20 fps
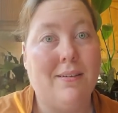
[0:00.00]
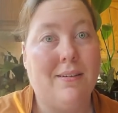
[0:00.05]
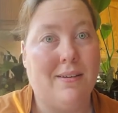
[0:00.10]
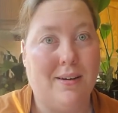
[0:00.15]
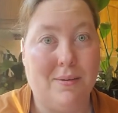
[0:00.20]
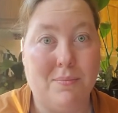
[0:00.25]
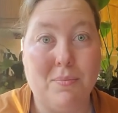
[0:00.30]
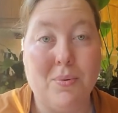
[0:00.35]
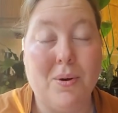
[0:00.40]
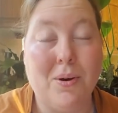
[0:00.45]

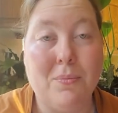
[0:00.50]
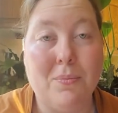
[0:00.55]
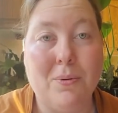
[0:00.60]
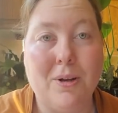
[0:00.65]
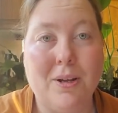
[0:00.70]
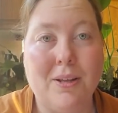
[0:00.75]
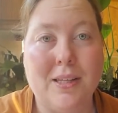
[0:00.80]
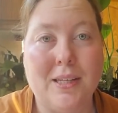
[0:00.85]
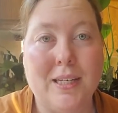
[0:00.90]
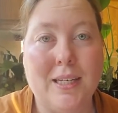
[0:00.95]

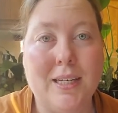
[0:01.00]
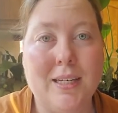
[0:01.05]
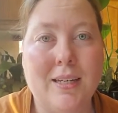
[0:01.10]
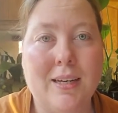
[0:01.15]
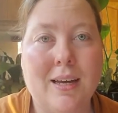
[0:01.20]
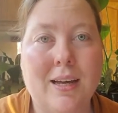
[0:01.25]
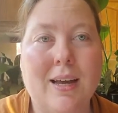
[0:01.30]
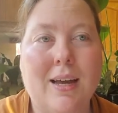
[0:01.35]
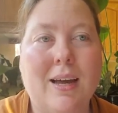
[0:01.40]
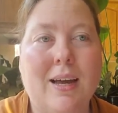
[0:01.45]
appropriately.
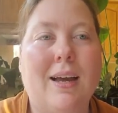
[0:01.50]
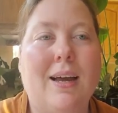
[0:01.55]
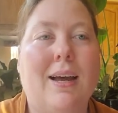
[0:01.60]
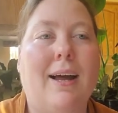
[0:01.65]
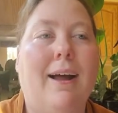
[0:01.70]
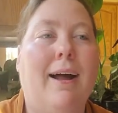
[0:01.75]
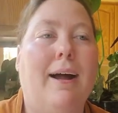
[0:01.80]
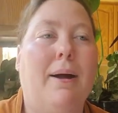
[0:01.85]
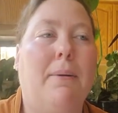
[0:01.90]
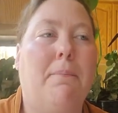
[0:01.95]

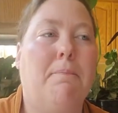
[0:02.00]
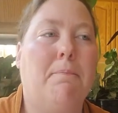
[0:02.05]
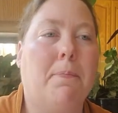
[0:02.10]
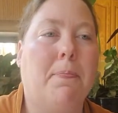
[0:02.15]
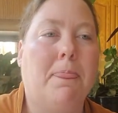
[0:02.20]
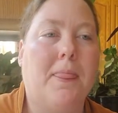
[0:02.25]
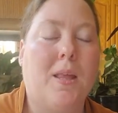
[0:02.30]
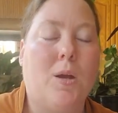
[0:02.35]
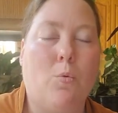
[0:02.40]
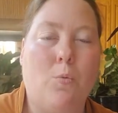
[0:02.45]

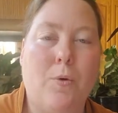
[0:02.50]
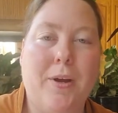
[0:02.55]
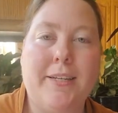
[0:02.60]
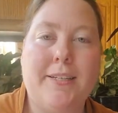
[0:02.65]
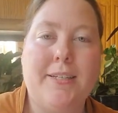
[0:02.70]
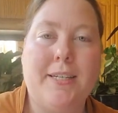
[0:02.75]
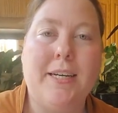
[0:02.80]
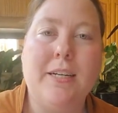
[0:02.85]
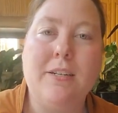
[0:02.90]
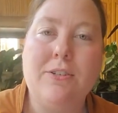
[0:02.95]
We
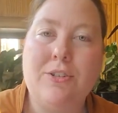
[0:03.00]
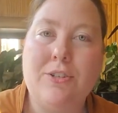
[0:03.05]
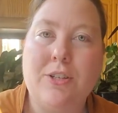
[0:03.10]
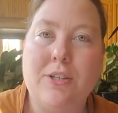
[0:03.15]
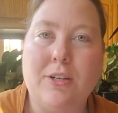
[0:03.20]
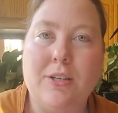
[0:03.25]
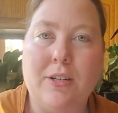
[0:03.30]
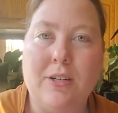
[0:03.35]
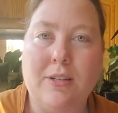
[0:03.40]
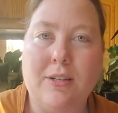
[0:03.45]
teach
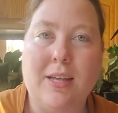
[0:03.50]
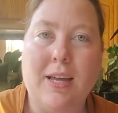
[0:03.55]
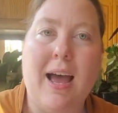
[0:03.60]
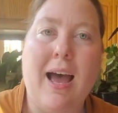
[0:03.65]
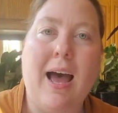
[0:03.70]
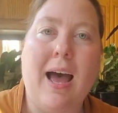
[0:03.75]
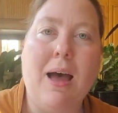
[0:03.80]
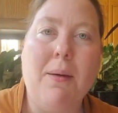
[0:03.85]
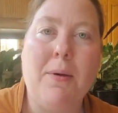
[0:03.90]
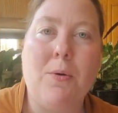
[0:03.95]
the
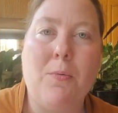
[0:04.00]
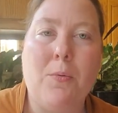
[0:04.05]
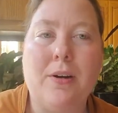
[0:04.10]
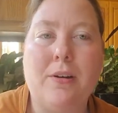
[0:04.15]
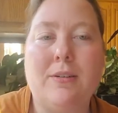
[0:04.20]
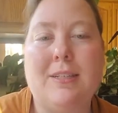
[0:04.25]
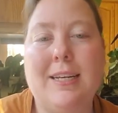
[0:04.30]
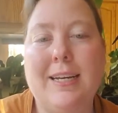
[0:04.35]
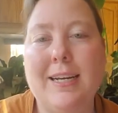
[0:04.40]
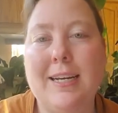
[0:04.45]
habit. We
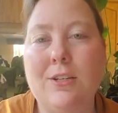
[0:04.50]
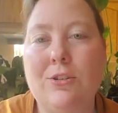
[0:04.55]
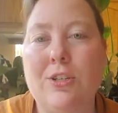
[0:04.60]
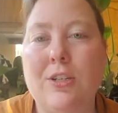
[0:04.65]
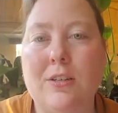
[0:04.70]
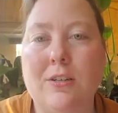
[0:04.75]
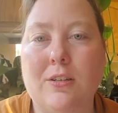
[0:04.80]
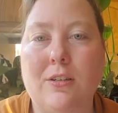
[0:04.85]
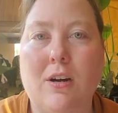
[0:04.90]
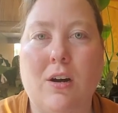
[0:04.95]
are
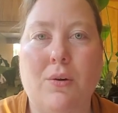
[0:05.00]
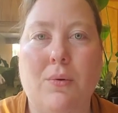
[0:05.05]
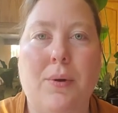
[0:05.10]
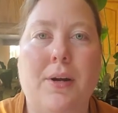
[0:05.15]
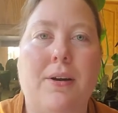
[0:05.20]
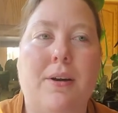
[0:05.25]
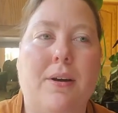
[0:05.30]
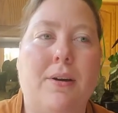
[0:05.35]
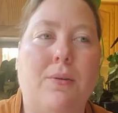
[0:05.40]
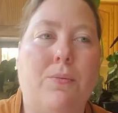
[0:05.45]
teaching the dog.
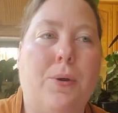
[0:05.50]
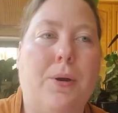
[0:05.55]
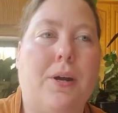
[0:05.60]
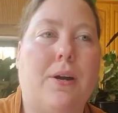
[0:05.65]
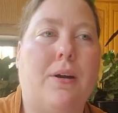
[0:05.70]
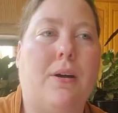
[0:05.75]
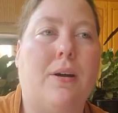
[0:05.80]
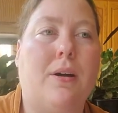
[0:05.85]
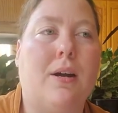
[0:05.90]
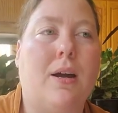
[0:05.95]
We
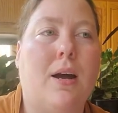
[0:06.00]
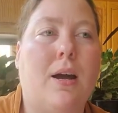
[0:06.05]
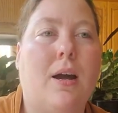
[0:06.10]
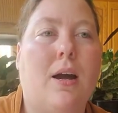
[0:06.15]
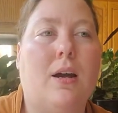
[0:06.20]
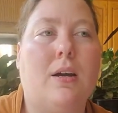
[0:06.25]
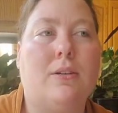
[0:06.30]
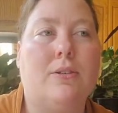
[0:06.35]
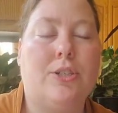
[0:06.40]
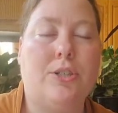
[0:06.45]
are
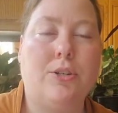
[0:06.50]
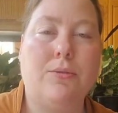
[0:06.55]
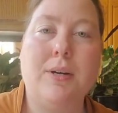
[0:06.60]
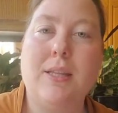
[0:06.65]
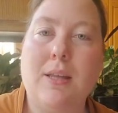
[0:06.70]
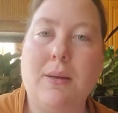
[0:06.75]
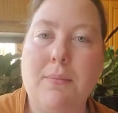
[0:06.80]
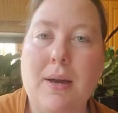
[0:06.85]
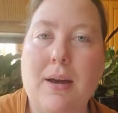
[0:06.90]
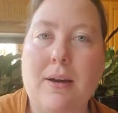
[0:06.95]

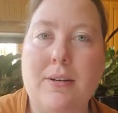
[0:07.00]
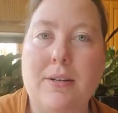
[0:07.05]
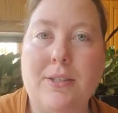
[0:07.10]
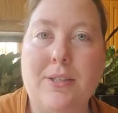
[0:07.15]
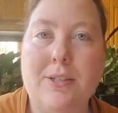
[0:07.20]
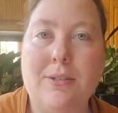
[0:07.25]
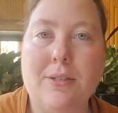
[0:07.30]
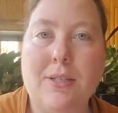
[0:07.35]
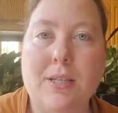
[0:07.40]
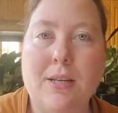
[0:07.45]
showing them how to
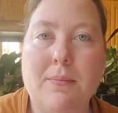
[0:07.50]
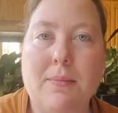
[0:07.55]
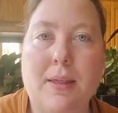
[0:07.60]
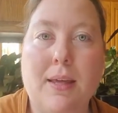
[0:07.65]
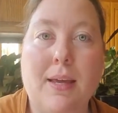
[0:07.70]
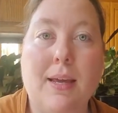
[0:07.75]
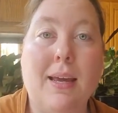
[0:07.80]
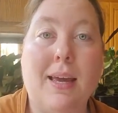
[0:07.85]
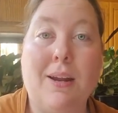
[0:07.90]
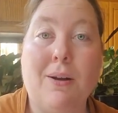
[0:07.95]
do
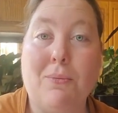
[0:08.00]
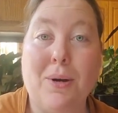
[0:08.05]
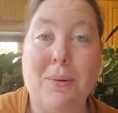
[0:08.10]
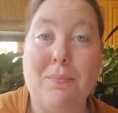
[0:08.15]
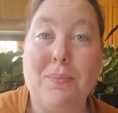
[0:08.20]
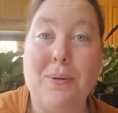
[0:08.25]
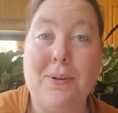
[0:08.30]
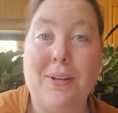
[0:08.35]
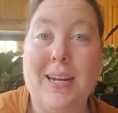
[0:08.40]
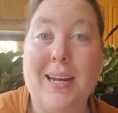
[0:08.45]
something, and we're
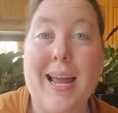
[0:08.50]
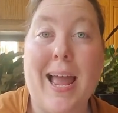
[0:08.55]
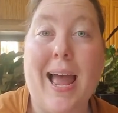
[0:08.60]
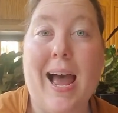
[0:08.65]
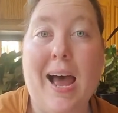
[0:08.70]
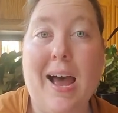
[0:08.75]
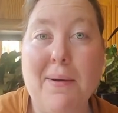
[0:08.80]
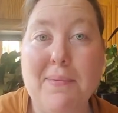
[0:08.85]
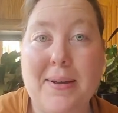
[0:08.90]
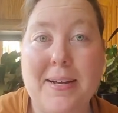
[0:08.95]
building a
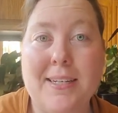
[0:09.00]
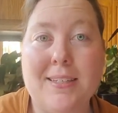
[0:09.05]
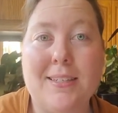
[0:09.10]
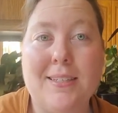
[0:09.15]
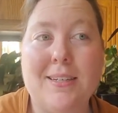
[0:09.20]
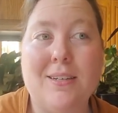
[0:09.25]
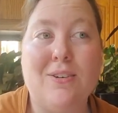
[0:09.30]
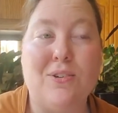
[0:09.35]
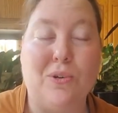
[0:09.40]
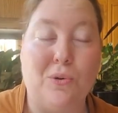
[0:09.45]

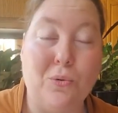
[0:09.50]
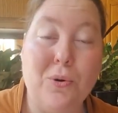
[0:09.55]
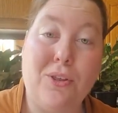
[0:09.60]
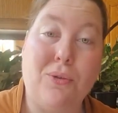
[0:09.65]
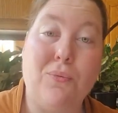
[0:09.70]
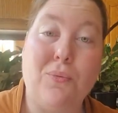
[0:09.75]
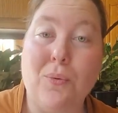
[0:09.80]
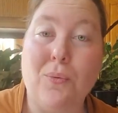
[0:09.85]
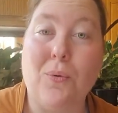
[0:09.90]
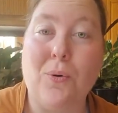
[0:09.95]
habit
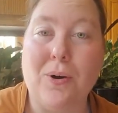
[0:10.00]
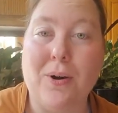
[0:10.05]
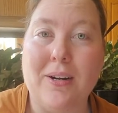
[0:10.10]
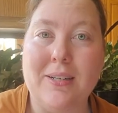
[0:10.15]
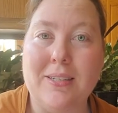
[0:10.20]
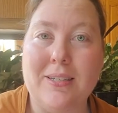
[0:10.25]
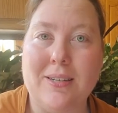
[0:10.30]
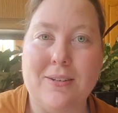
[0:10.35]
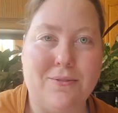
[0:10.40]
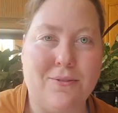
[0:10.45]
with
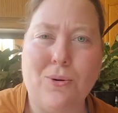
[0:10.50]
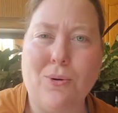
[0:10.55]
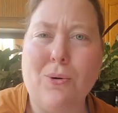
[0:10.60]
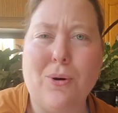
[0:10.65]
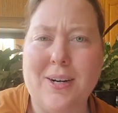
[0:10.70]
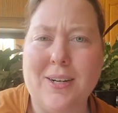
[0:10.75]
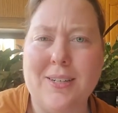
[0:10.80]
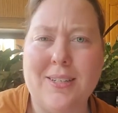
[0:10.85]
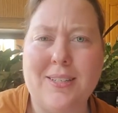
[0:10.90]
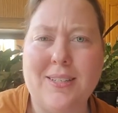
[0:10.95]
rewards, of
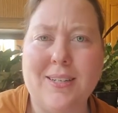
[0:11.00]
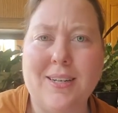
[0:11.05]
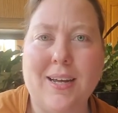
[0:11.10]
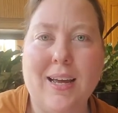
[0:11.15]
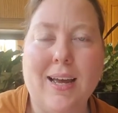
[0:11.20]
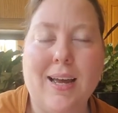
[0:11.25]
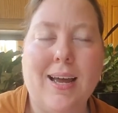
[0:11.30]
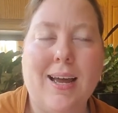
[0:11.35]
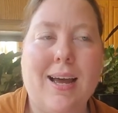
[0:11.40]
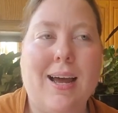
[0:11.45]
course.
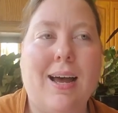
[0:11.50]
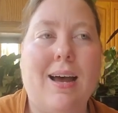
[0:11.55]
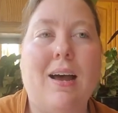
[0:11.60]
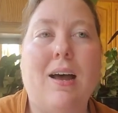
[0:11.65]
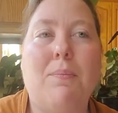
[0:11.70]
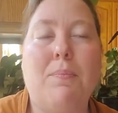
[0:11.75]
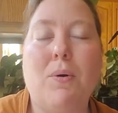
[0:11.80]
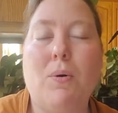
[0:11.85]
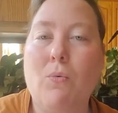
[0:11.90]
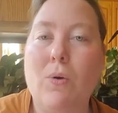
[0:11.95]

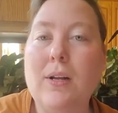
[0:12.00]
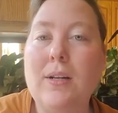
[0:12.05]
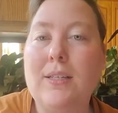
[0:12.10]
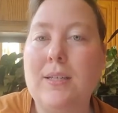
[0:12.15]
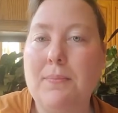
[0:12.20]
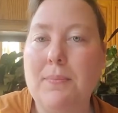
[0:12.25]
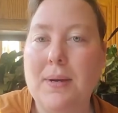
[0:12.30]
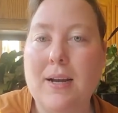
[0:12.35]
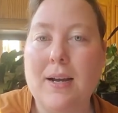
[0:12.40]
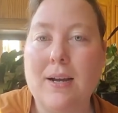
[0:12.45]
But once
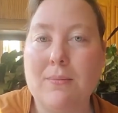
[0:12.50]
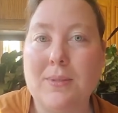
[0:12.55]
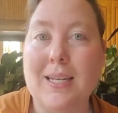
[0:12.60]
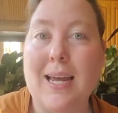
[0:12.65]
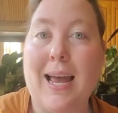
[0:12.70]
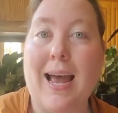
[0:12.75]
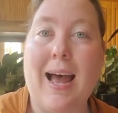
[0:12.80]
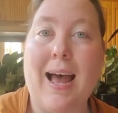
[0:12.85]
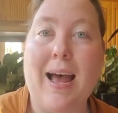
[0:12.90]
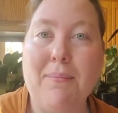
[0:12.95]
it becomes a
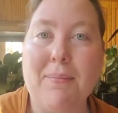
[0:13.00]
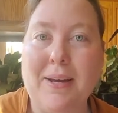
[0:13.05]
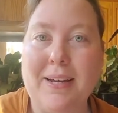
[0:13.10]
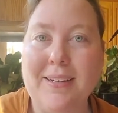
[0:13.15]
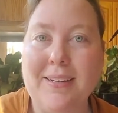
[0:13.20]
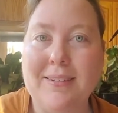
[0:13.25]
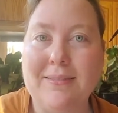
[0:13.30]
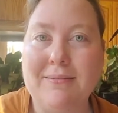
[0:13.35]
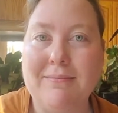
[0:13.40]
habit,